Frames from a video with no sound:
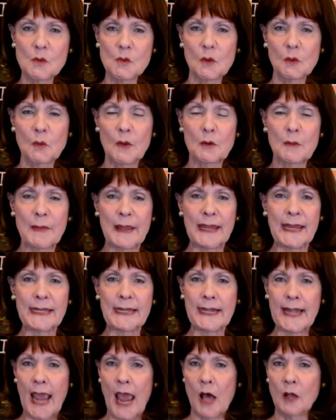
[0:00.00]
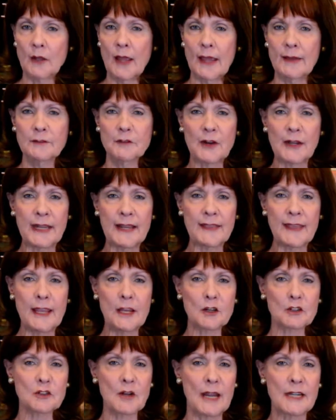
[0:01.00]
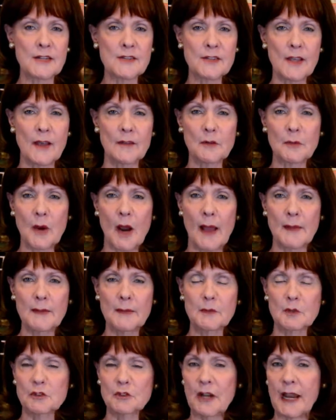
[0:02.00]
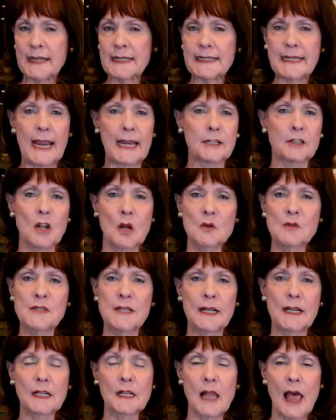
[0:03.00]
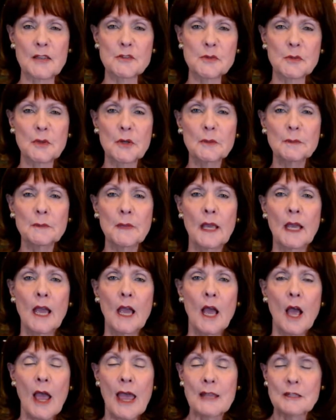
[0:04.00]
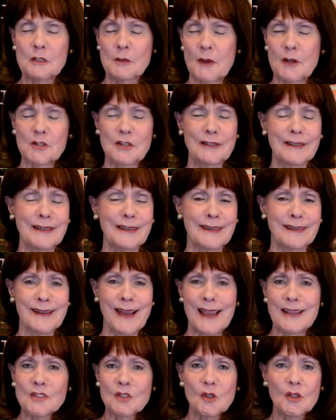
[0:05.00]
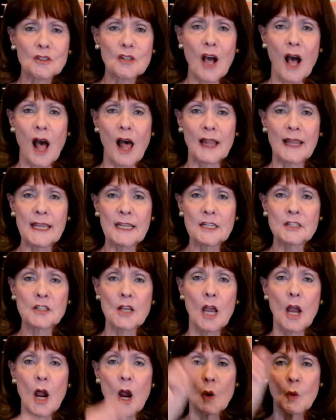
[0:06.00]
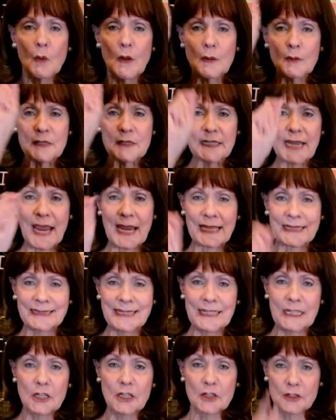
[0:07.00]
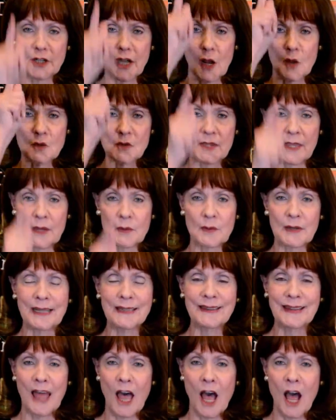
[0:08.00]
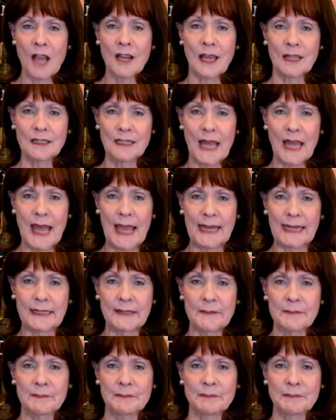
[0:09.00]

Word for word: when we were making an outline for anything or trying to solve a problem or trying to take notes in a classroom, and especially in high school, college, we would take linear notes. They were in a long line.